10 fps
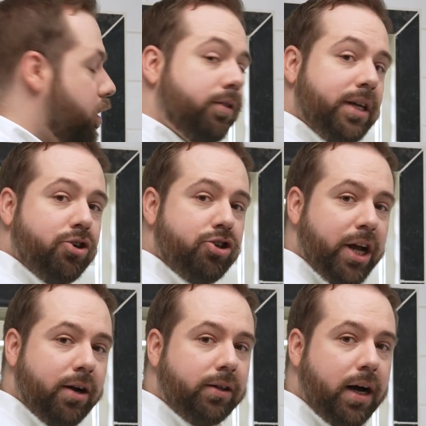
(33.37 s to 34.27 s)
you'll need
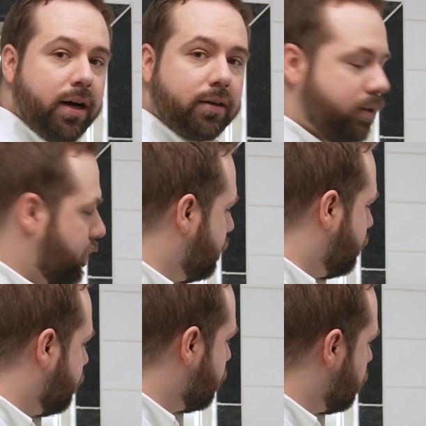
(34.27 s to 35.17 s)
channel locks,
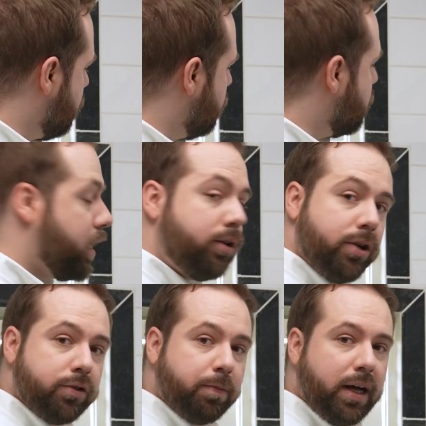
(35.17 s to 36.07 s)
needle
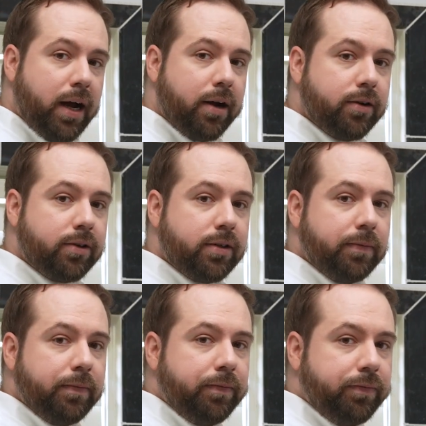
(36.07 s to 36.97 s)
nose pliers,
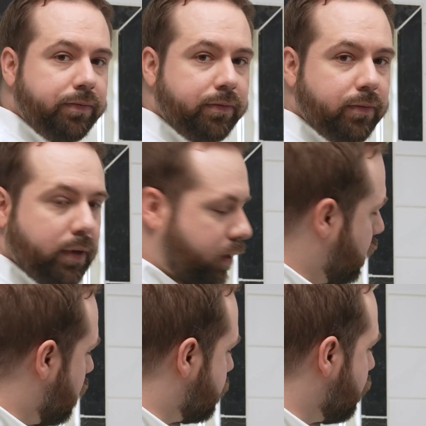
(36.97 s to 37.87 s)

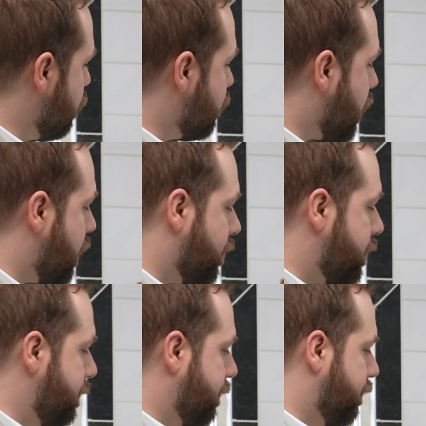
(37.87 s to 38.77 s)
a
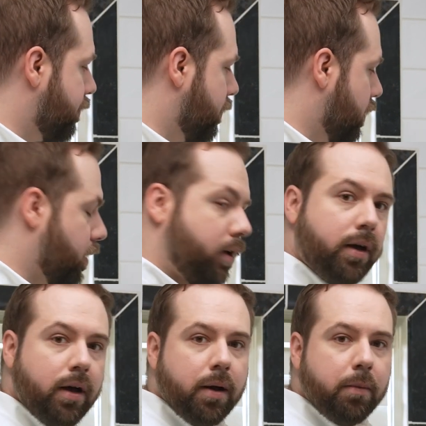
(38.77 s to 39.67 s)
screwdriver,
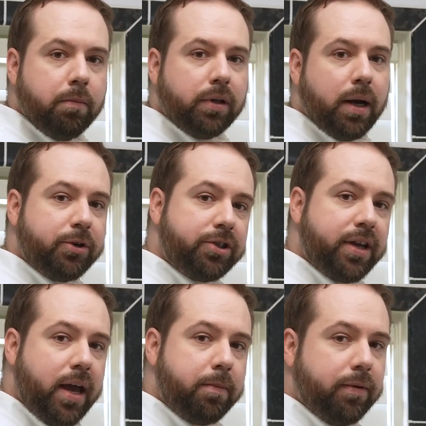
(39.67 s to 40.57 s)
plumber's
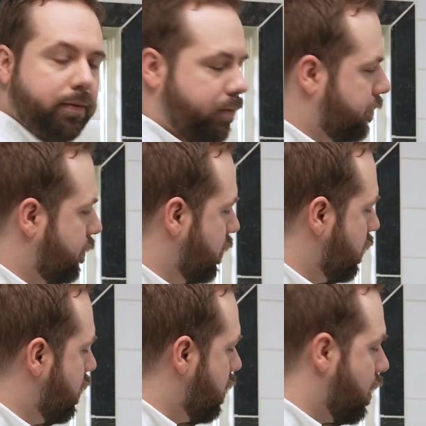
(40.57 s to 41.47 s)
tape,
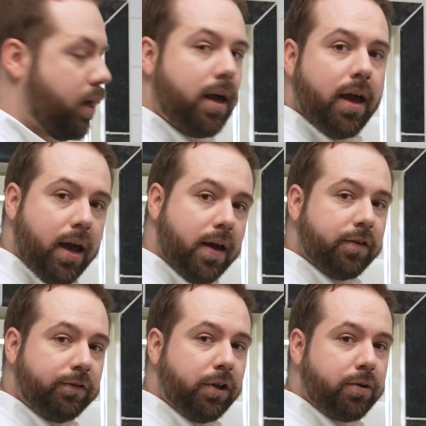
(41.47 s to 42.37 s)
and
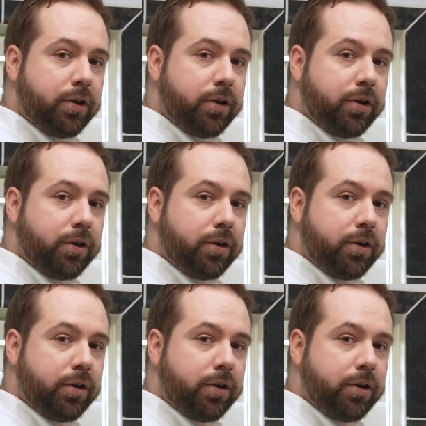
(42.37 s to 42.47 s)
the flow